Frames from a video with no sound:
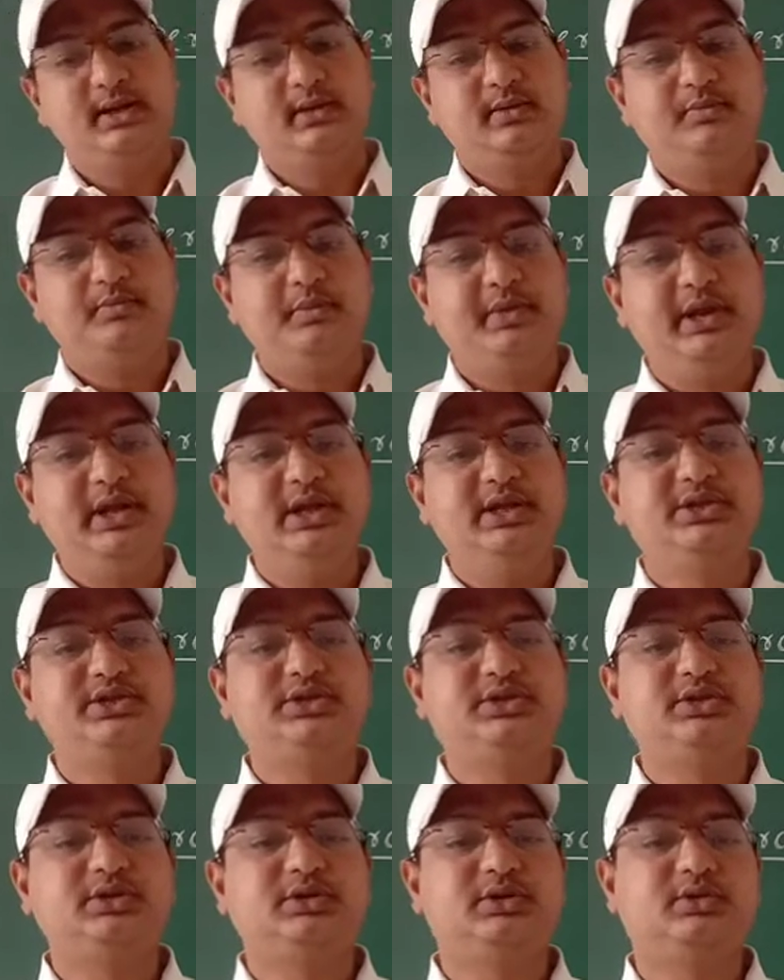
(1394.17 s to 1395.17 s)
Middle
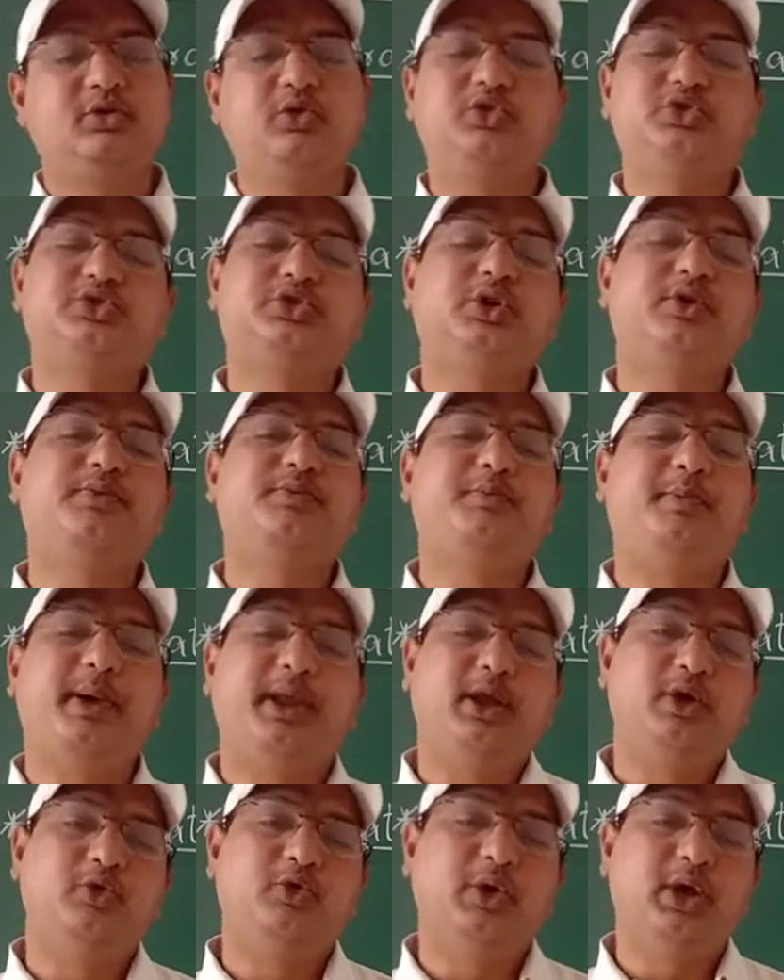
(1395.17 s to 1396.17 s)
East coast of
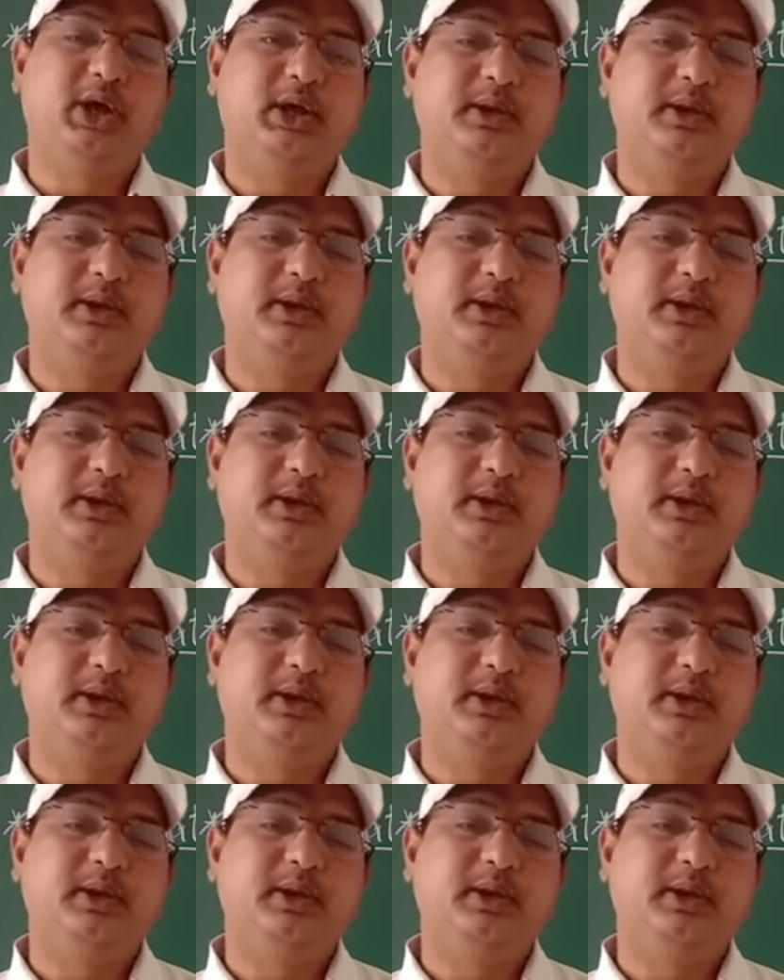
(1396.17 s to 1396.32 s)
Paraguay.